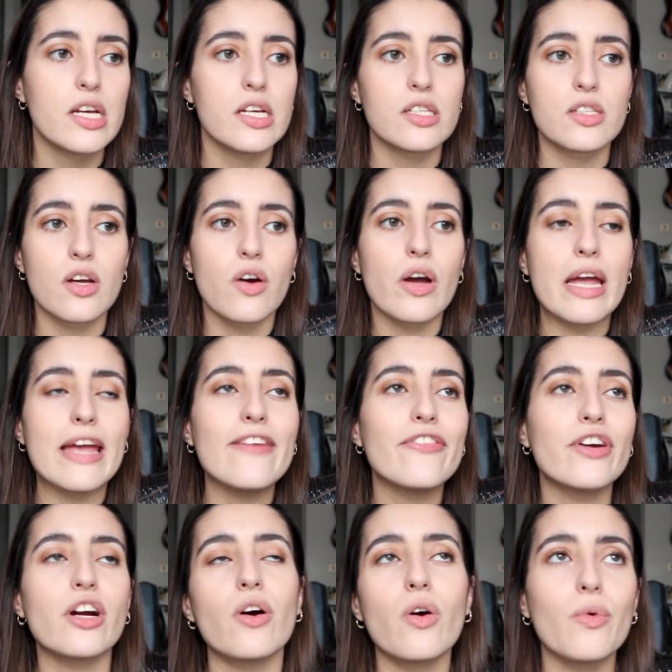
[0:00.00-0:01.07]
So if
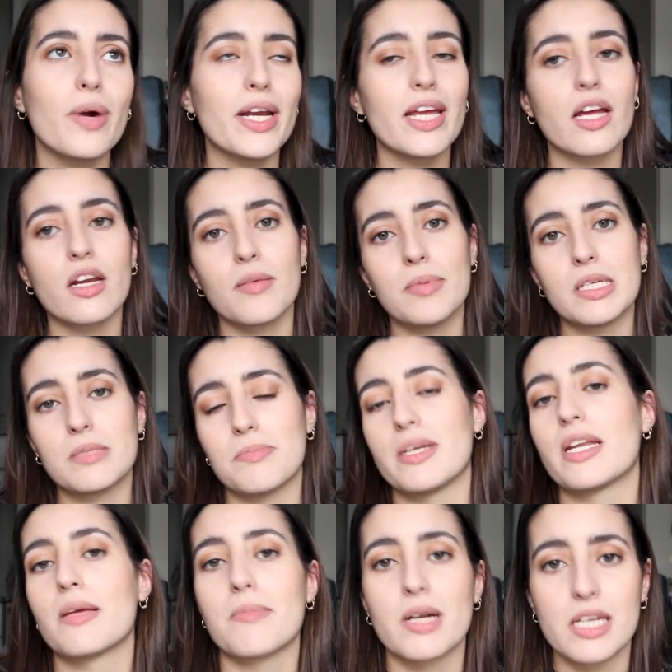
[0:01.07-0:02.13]
you're already going to be
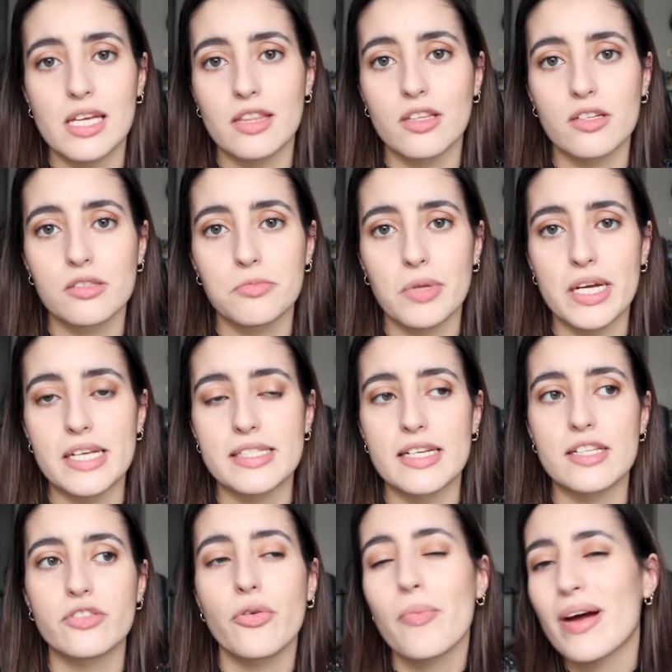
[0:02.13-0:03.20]
spending money in those
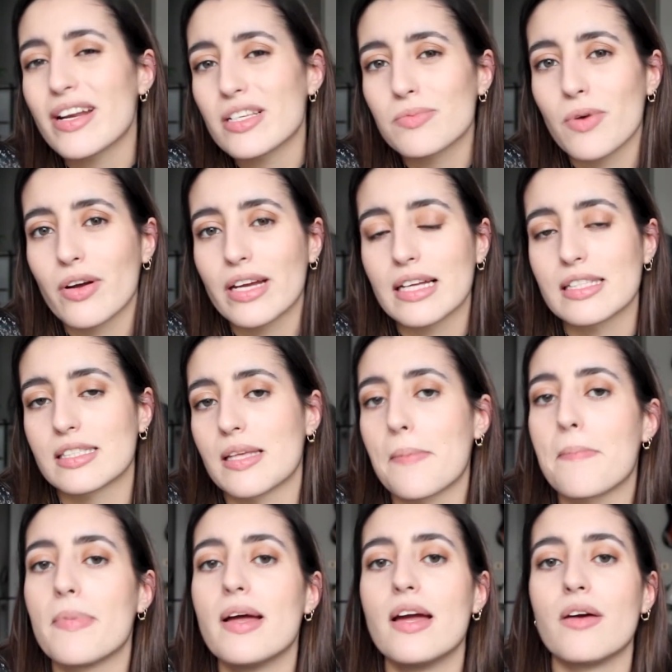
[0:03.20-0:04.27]
places, you might as well get
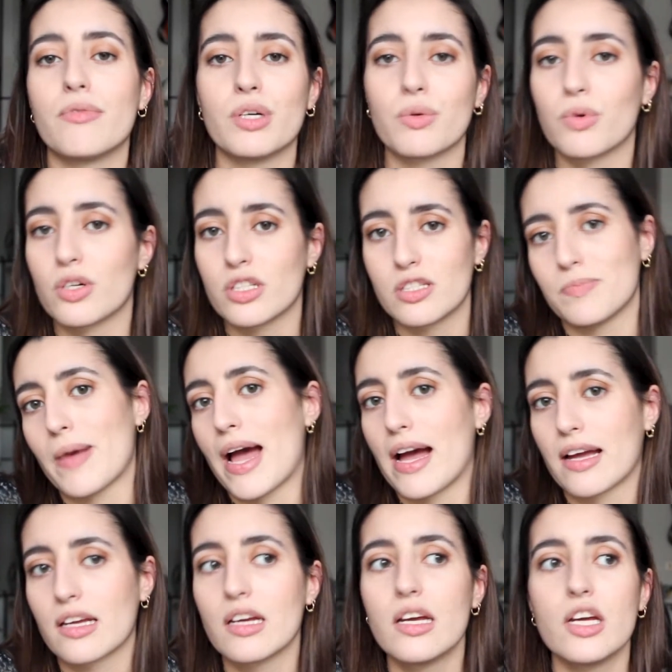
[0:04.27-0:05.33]
some rewards back.